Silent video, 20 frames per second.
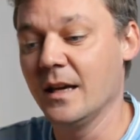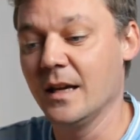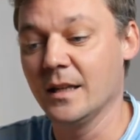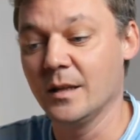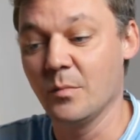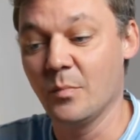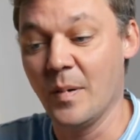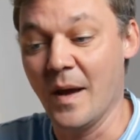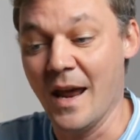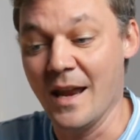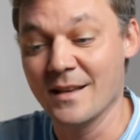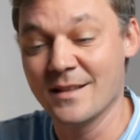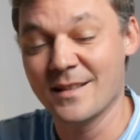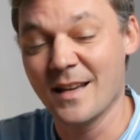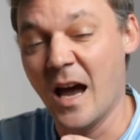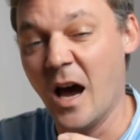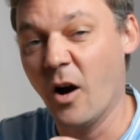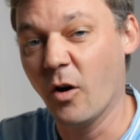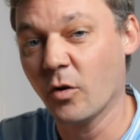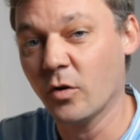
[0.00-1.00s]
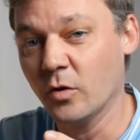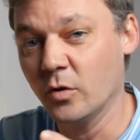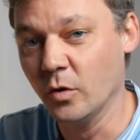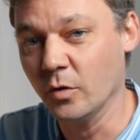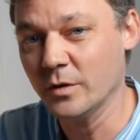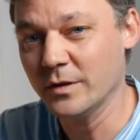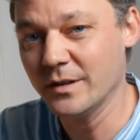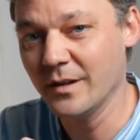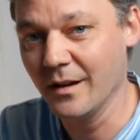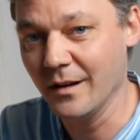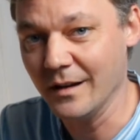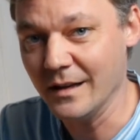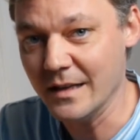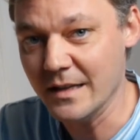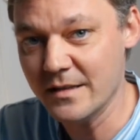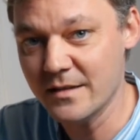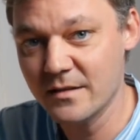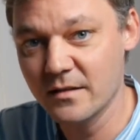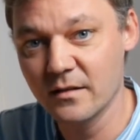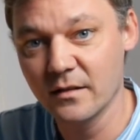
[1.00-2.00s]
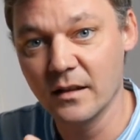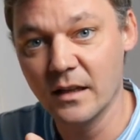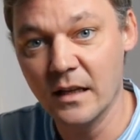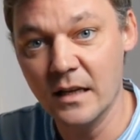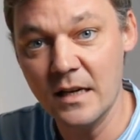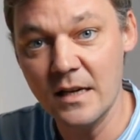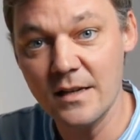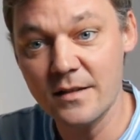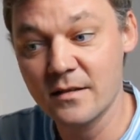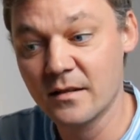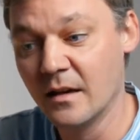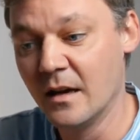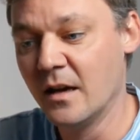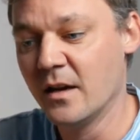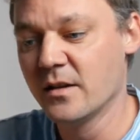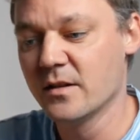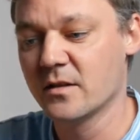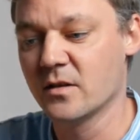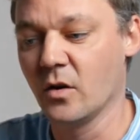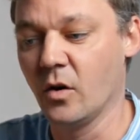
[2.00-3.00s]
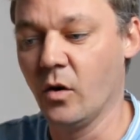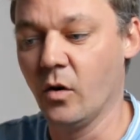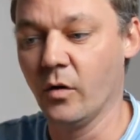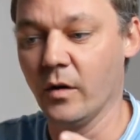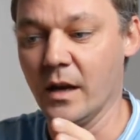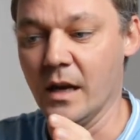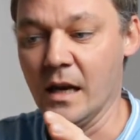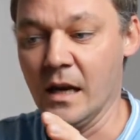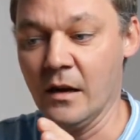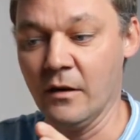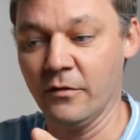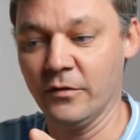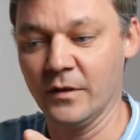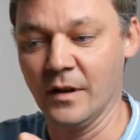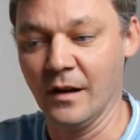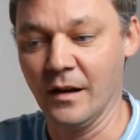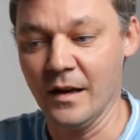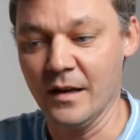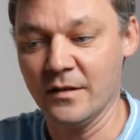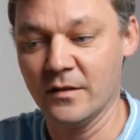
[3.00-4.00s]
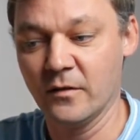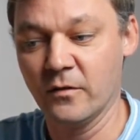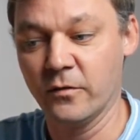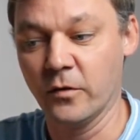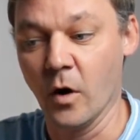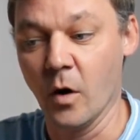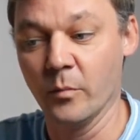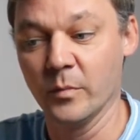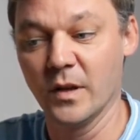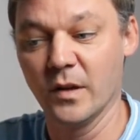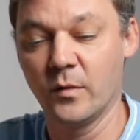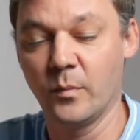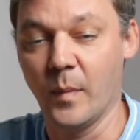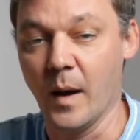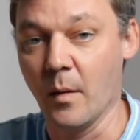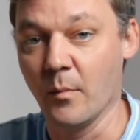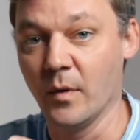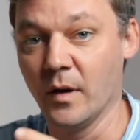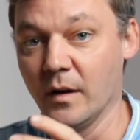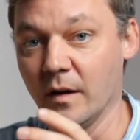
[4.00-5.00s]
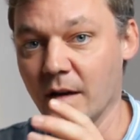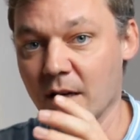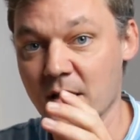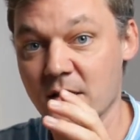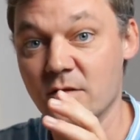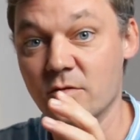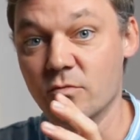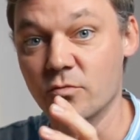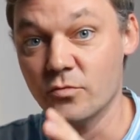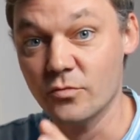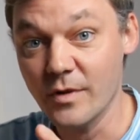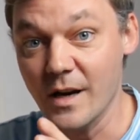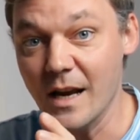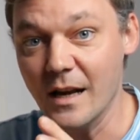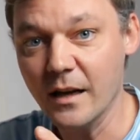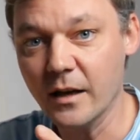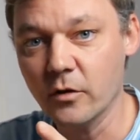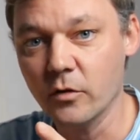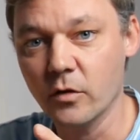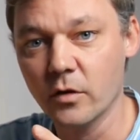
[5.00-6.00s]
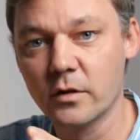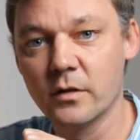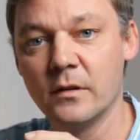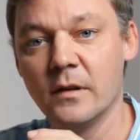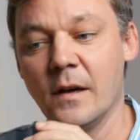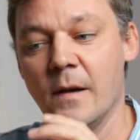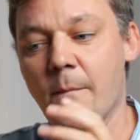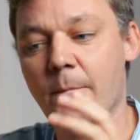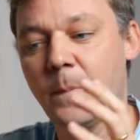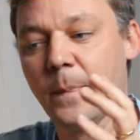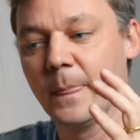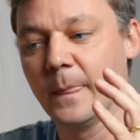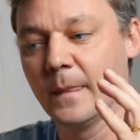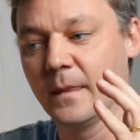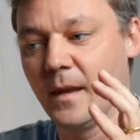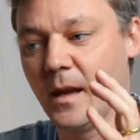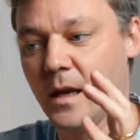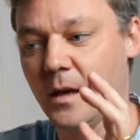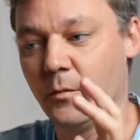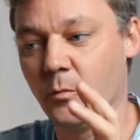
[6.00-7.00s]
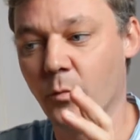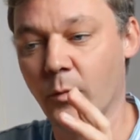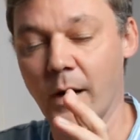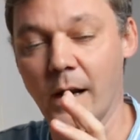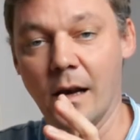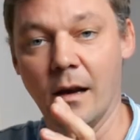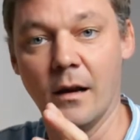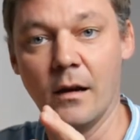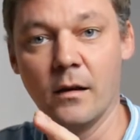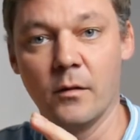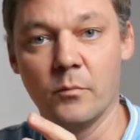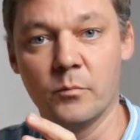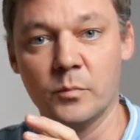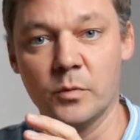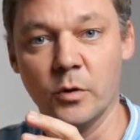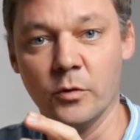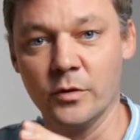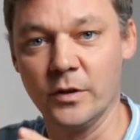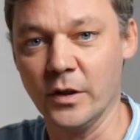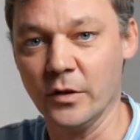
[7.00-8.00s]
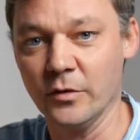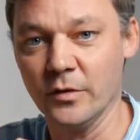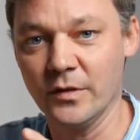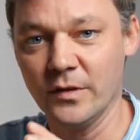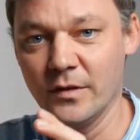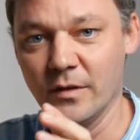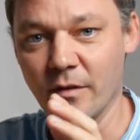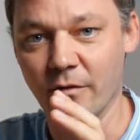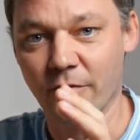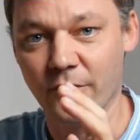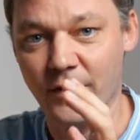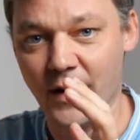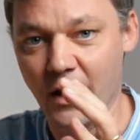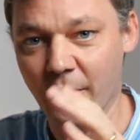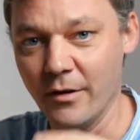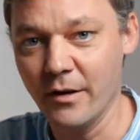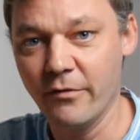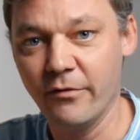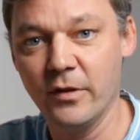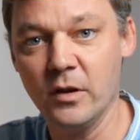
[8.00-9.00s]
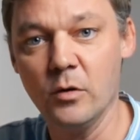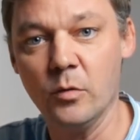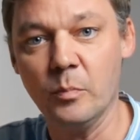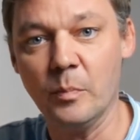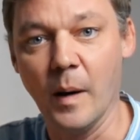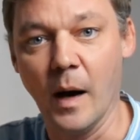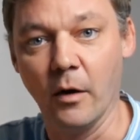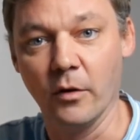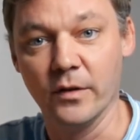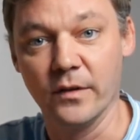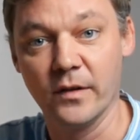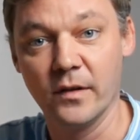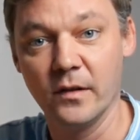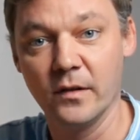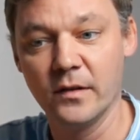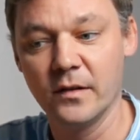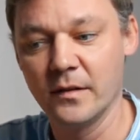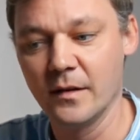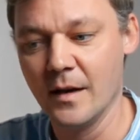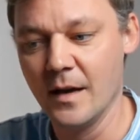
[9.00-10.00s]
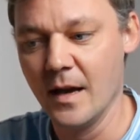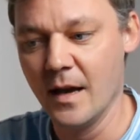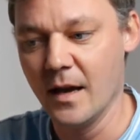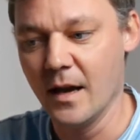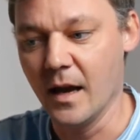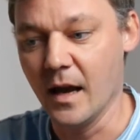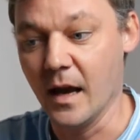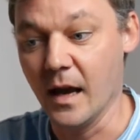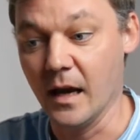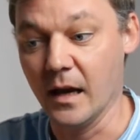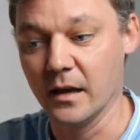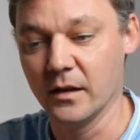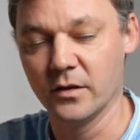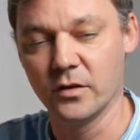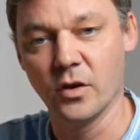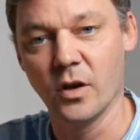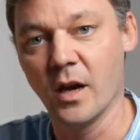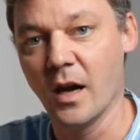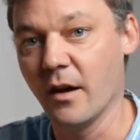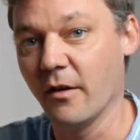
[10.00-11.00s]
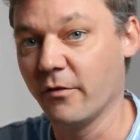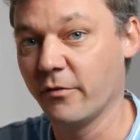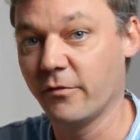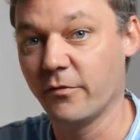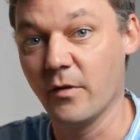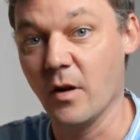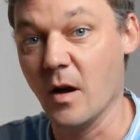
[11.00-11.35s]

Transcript: It depends how good the list is. So if the list from the spammer is really good, they will produce very few bounces and you have